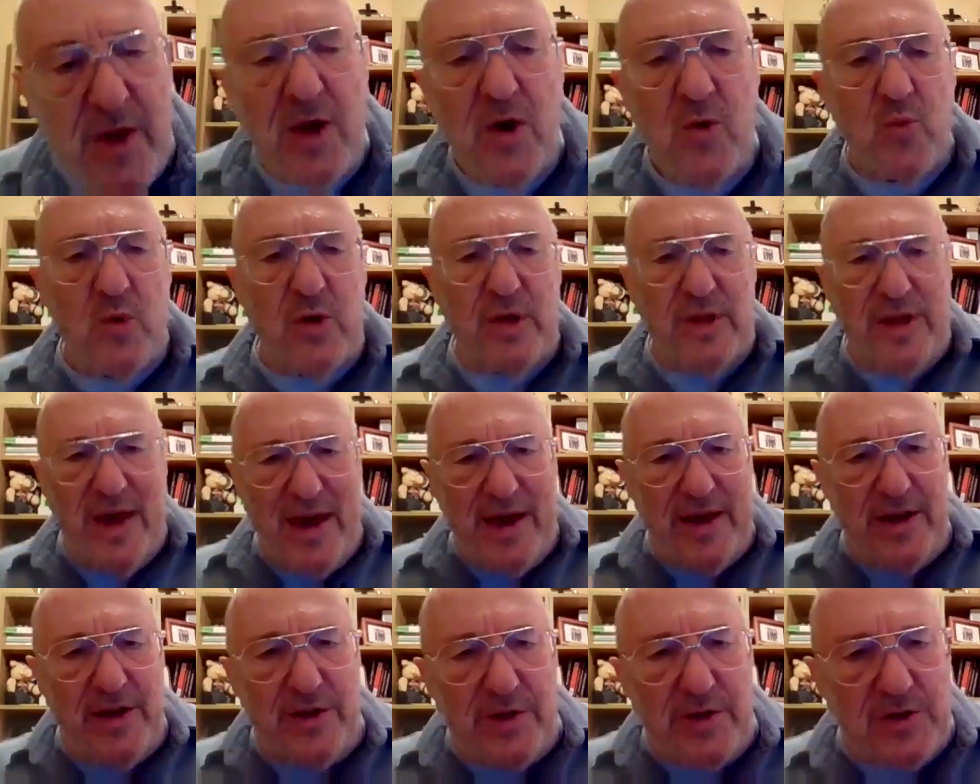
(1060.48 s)
will
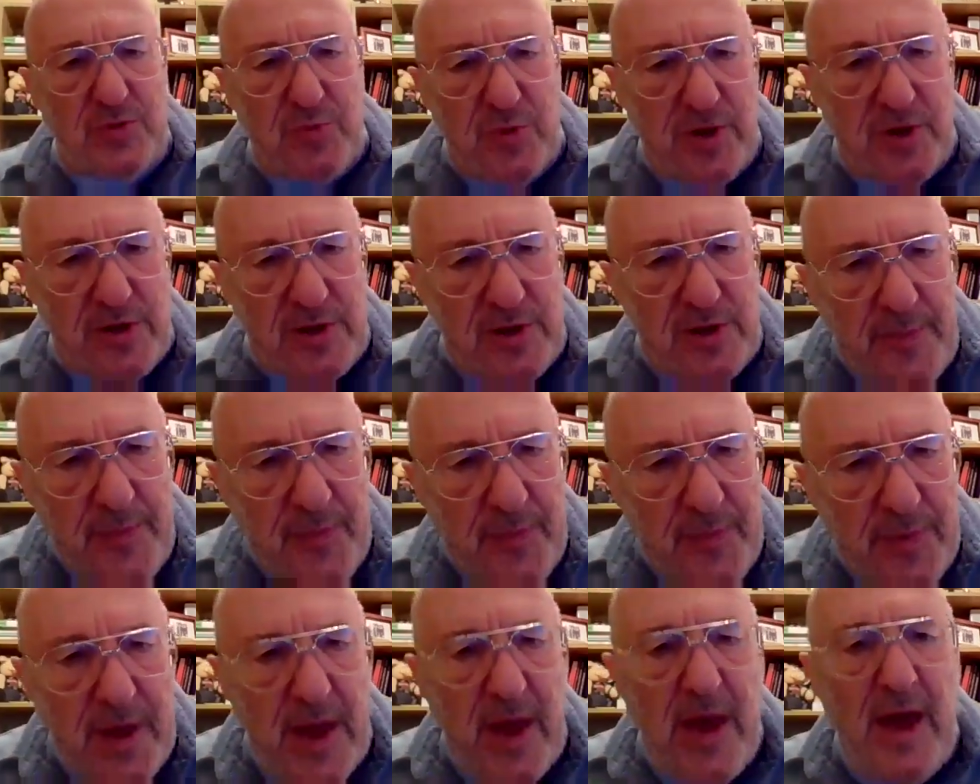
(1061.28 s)
hate Israel.
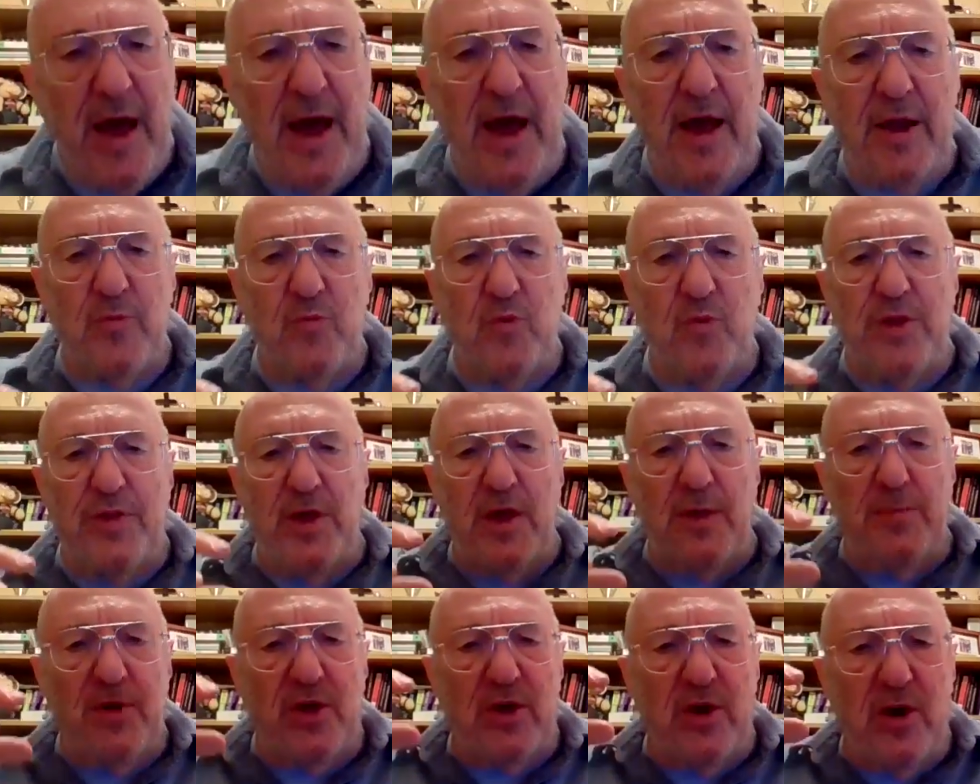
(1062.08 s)
And when they
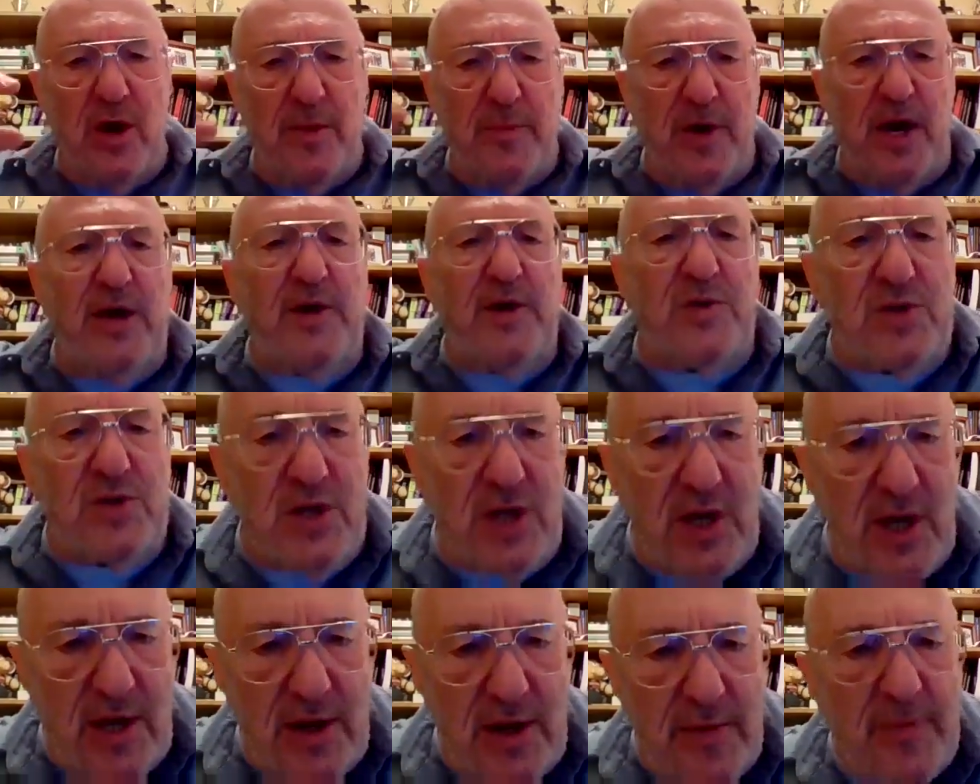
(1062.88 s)
become
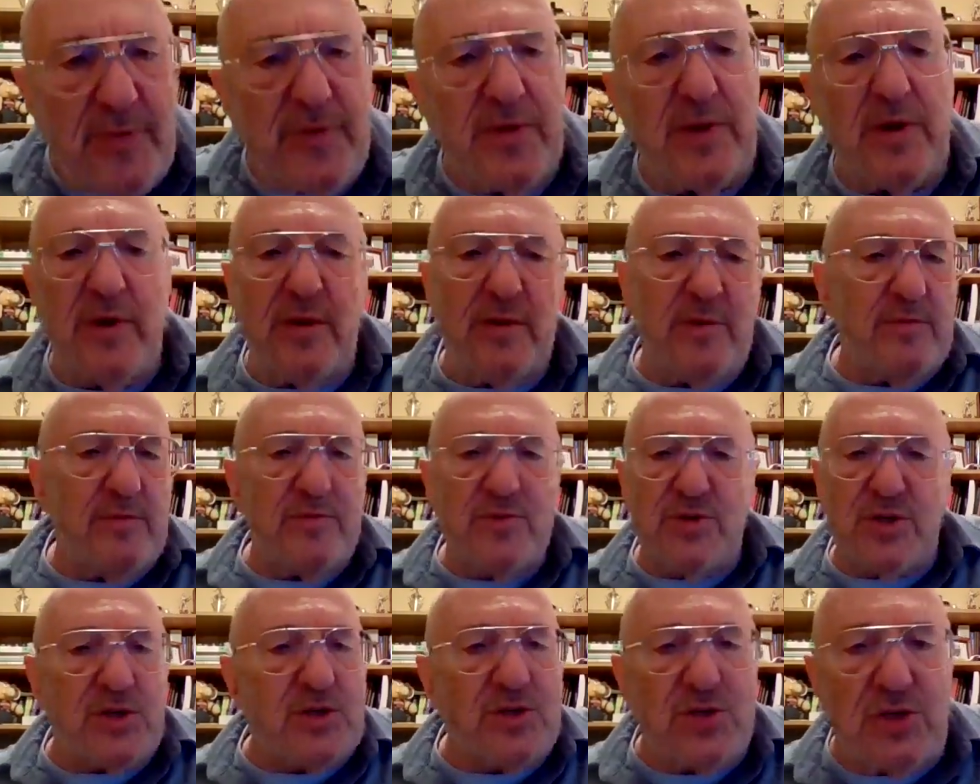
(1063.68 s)
18 in
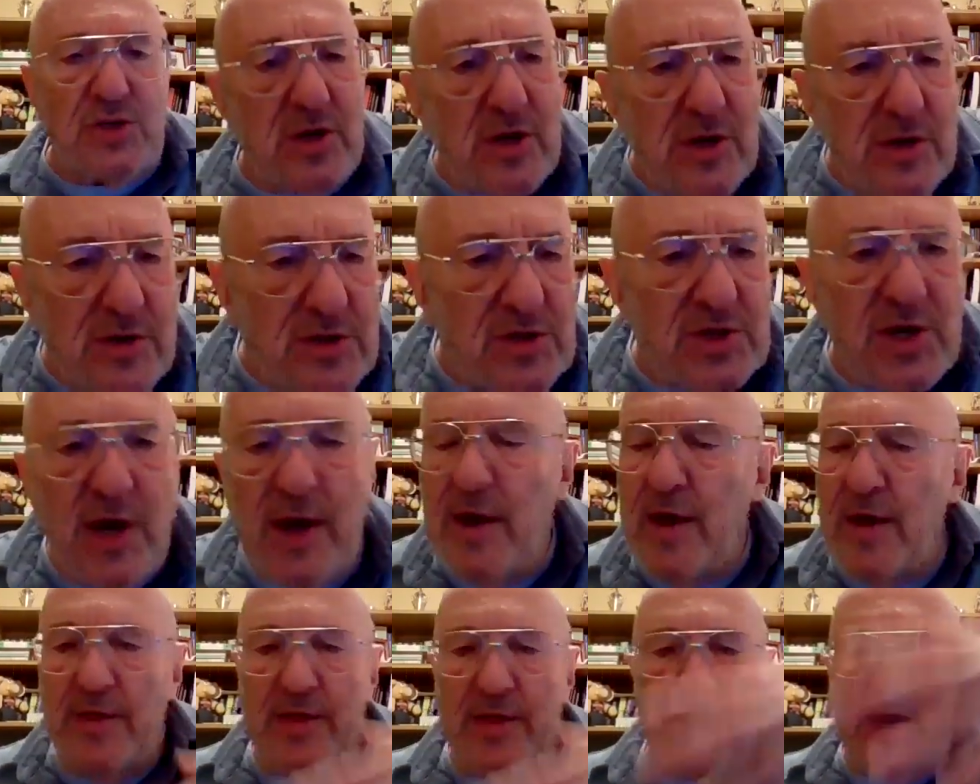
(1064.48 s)
6 years,
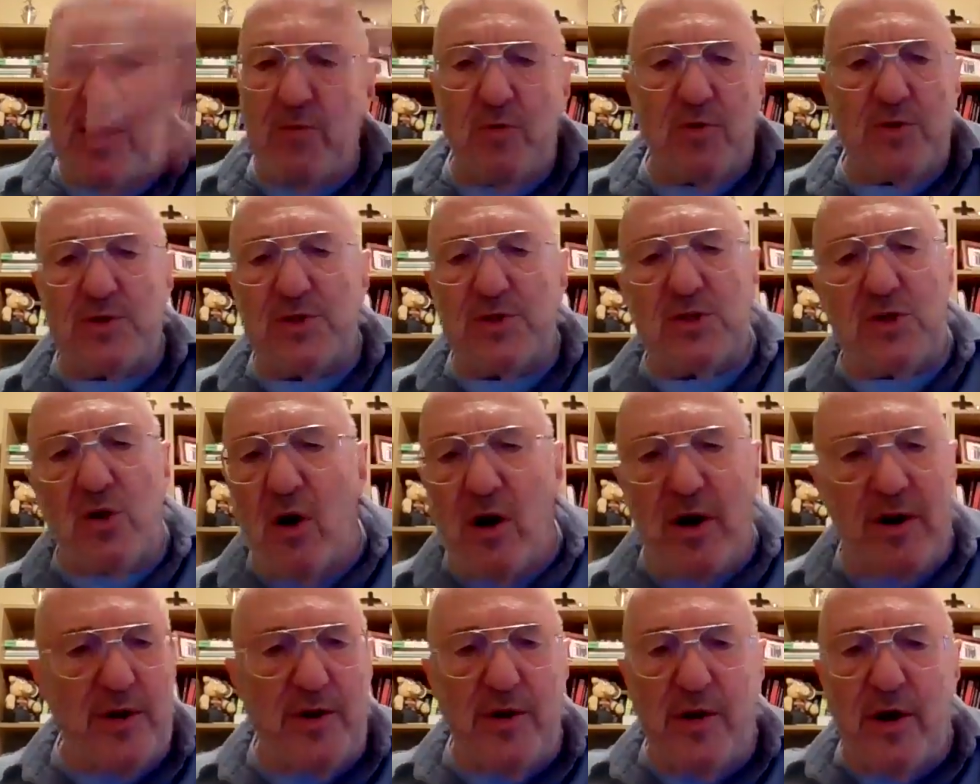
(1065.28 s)
they will
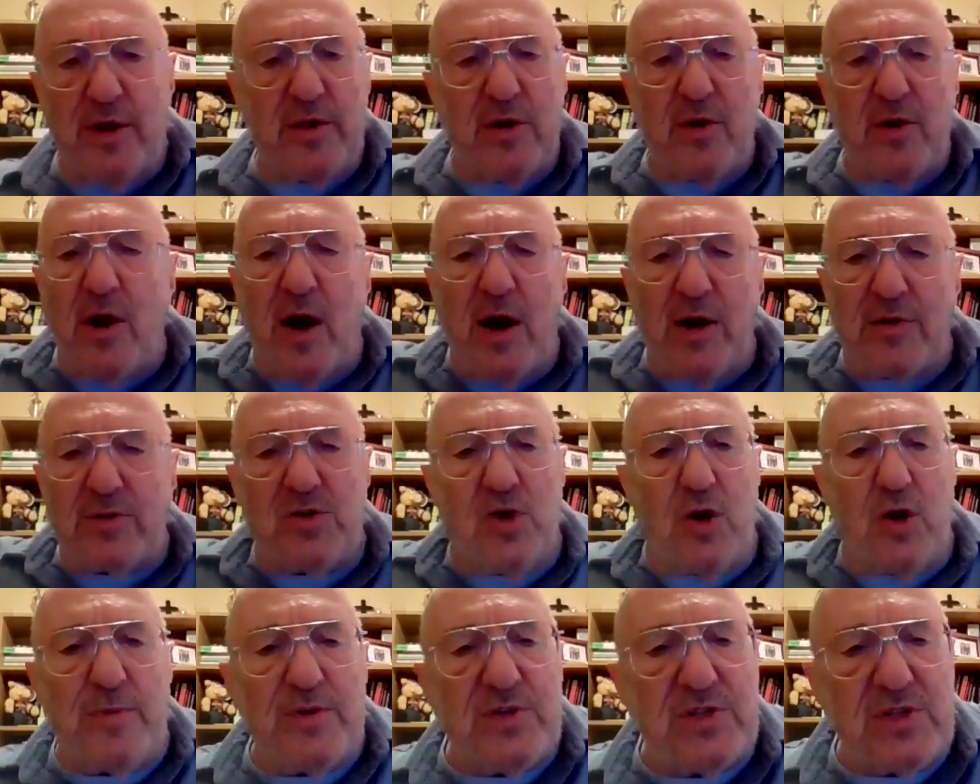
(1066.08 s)
start another
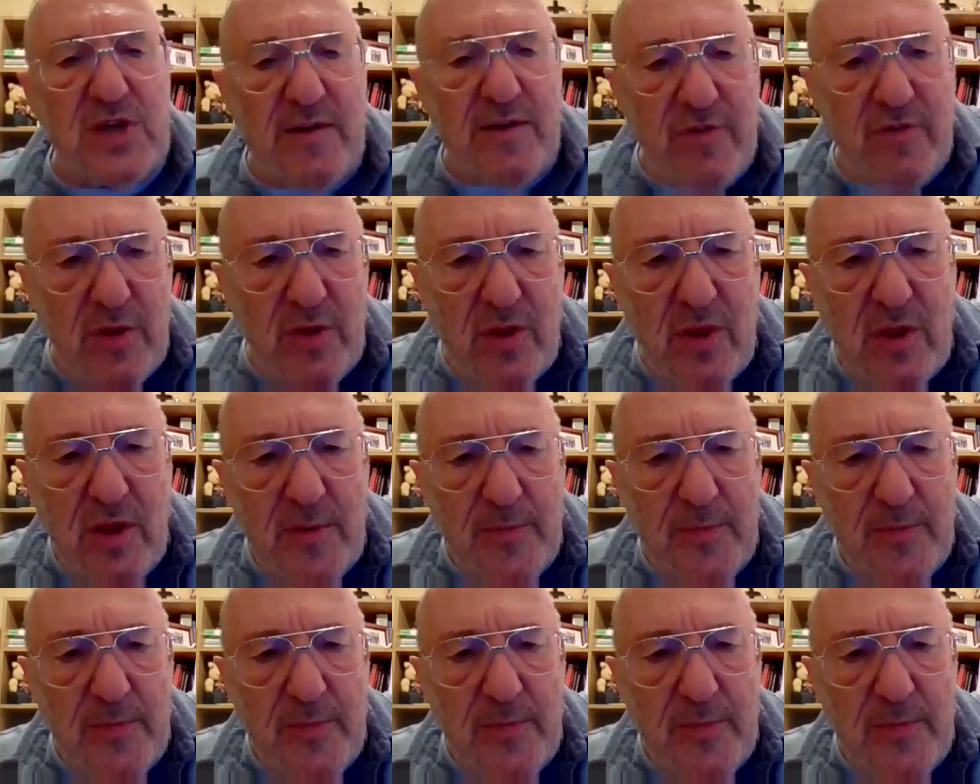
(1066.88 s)
October 7th.